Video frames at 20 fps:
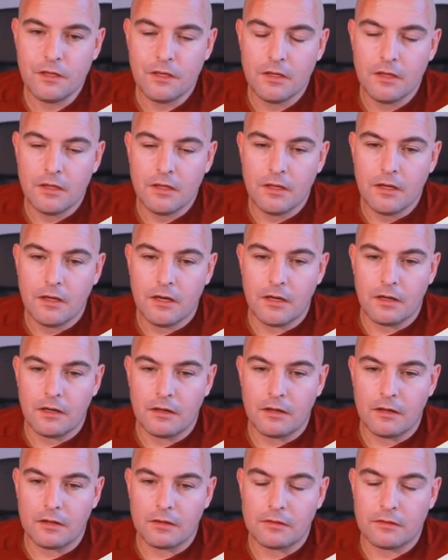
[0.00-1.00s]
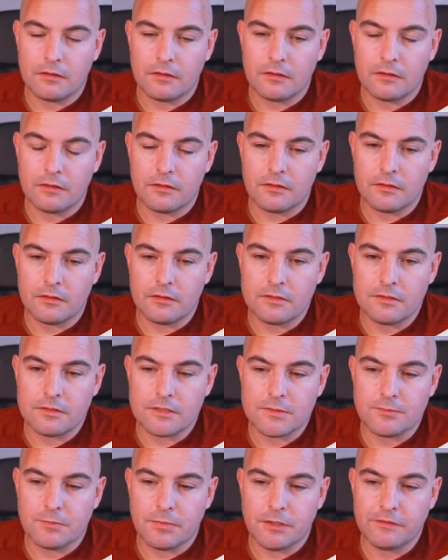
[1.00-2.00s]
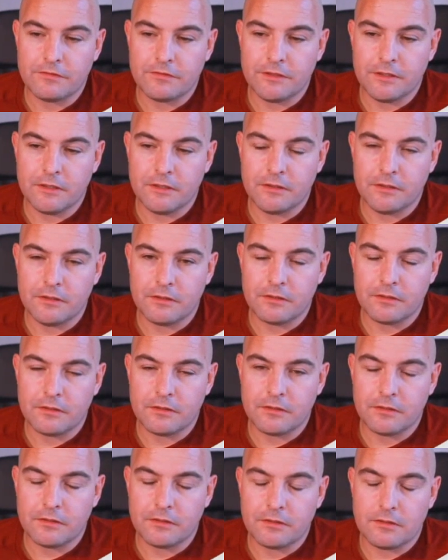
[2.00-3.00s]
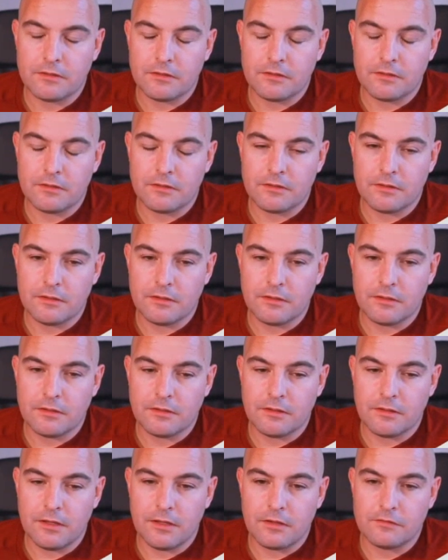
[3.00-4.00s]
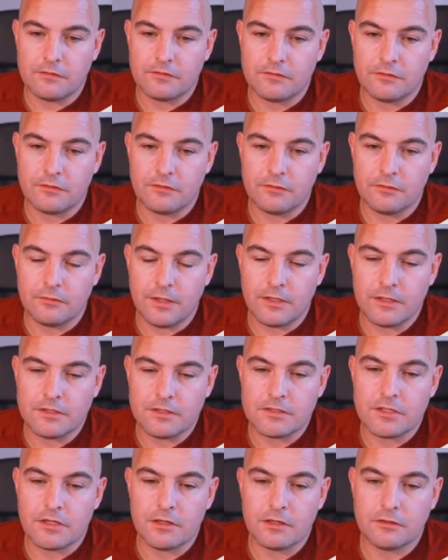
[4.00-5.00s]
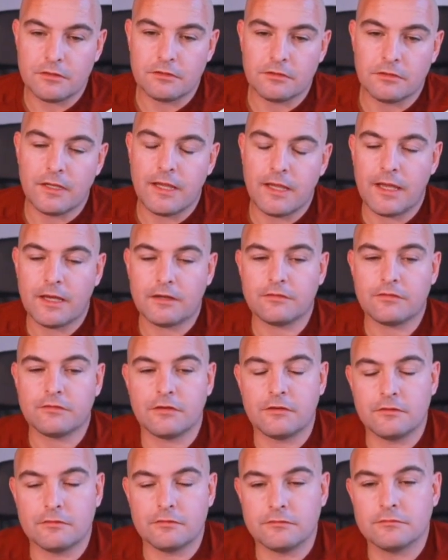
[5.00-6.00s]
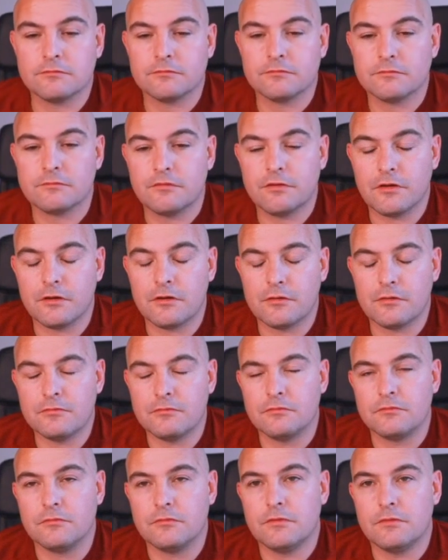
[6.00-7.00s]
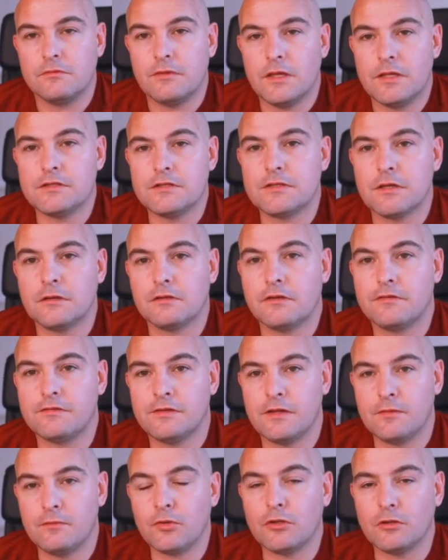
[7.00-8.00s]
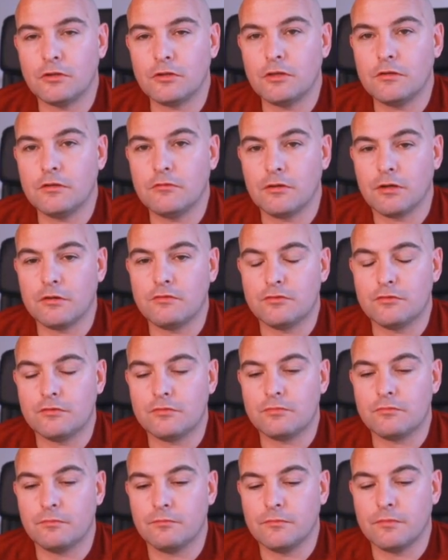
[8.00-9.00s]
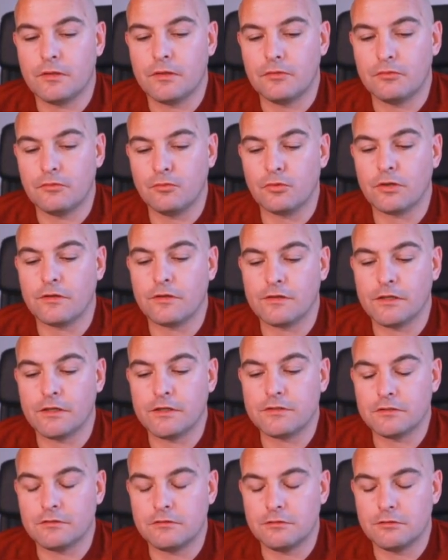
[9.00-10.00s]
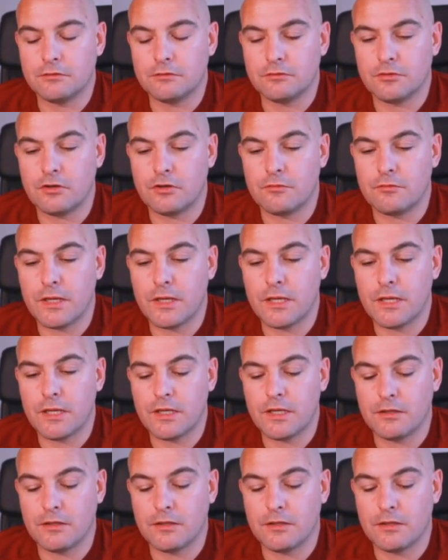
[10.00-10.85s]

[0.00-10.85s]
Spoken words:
are splitting into internal and external. So internal is inward looking, right? If you're an organization, you are made up of